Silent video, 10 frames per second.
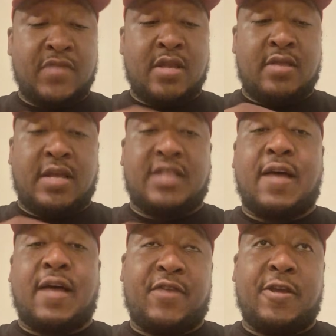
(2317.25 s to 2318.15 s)
that top
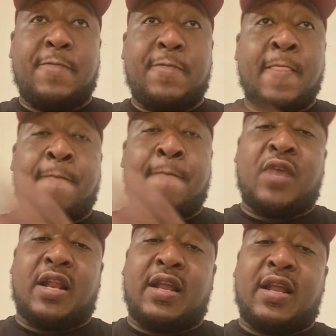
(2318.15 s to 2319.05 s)
fin, you gotta
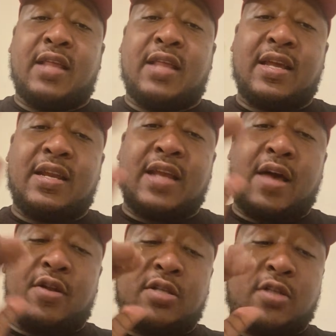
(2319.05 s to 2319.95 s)
lay that thing down a
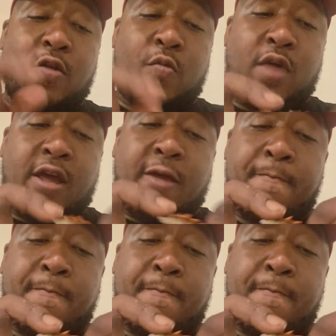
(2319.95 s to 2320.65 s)
certain way,